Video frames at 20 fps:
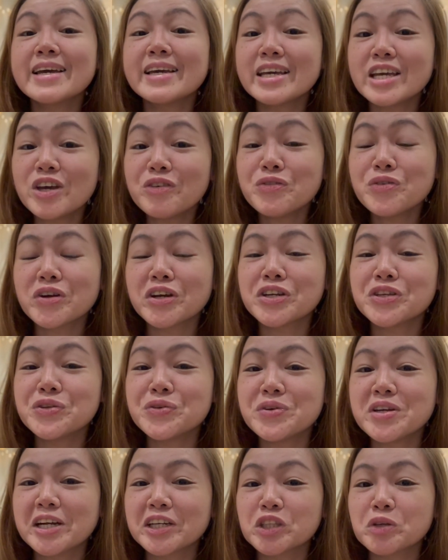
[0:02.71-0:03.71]
If you're
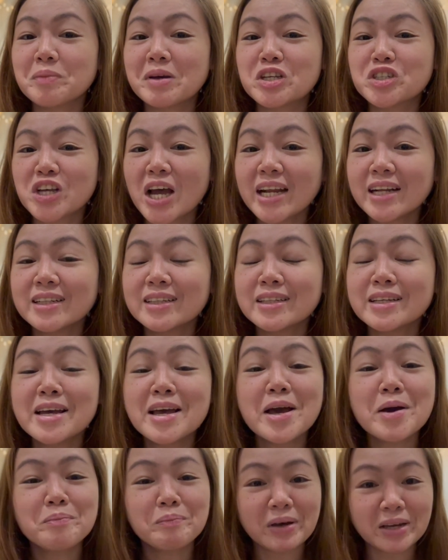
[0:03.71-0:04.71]
new here to my channel,
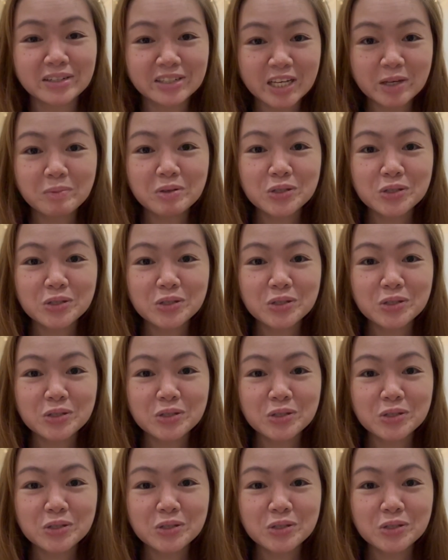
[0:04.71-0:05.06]
my name